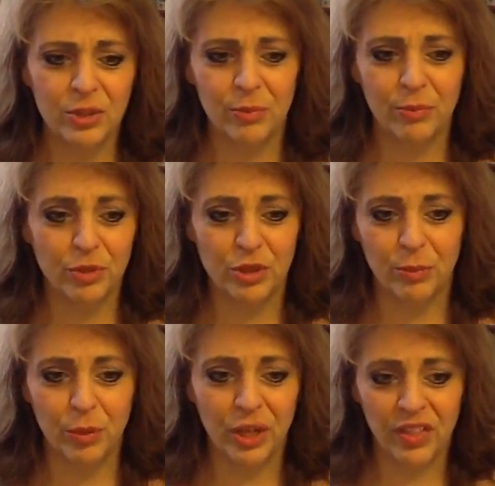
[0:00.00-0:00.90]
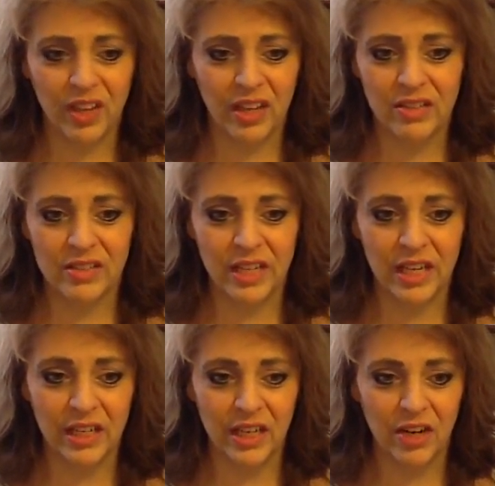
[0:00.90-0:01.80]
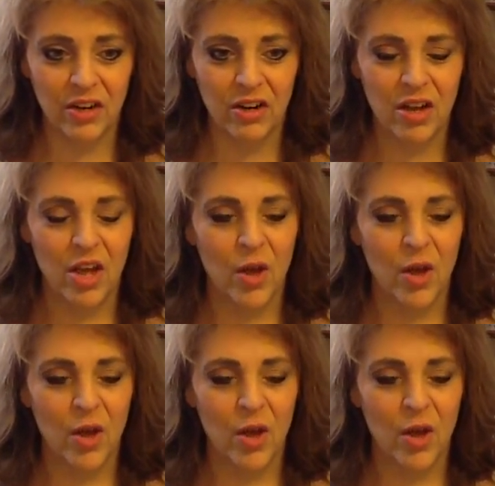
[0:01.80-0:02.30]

to put things in here,